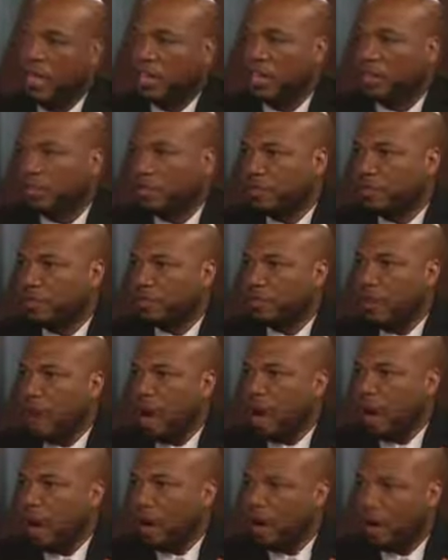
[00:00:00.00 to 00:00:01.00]
enter into
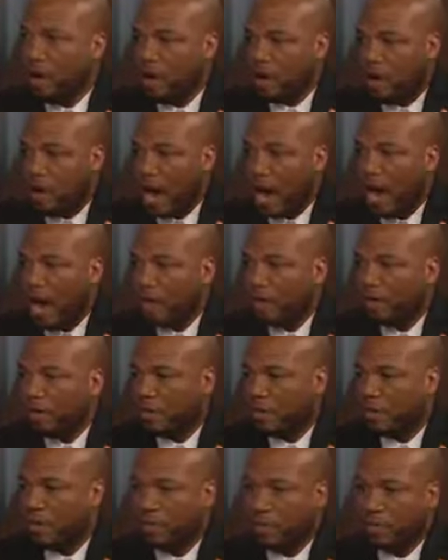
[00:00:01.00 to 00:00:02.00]

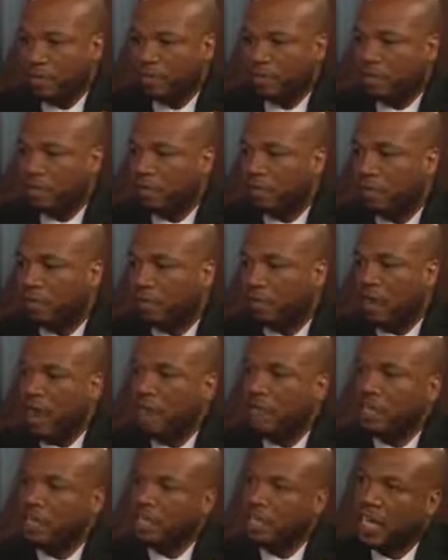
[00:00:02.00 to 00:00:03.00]
our fields of
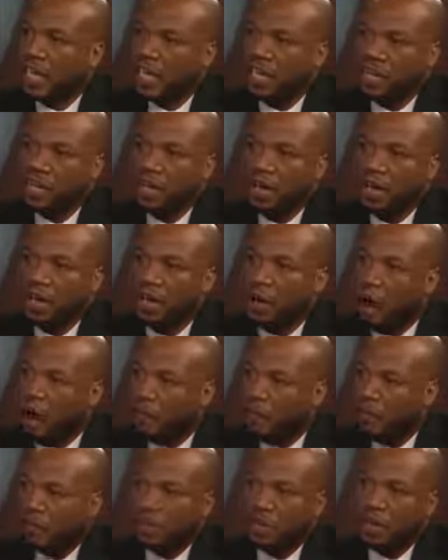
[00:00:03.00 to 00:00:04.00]
higher education, our
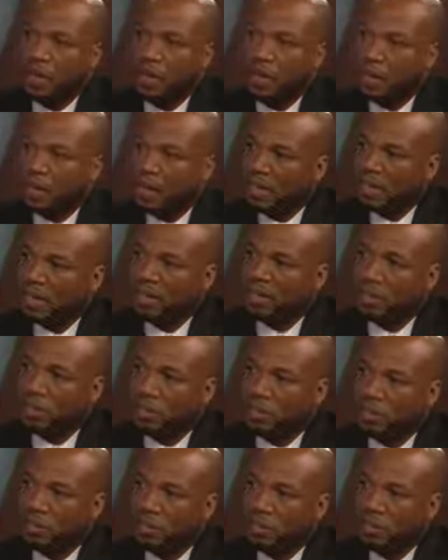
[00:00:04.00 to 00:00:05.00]
Harvards, our MITs,
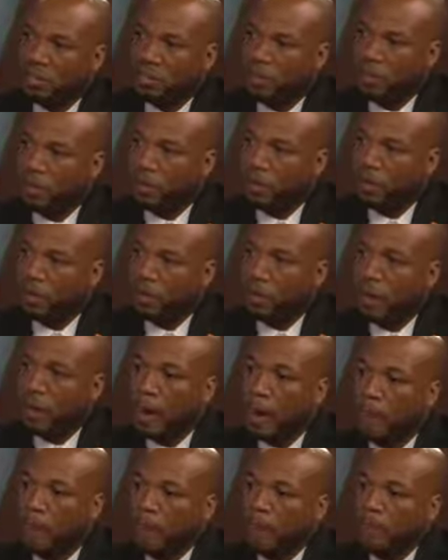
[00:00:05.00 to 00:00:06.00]
our Northeasterns of the world.
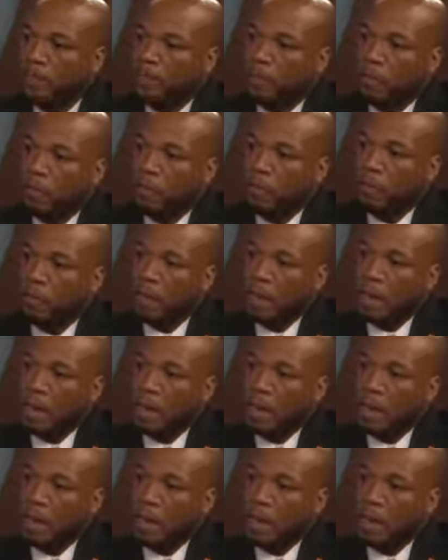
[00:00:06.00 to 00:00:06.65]
So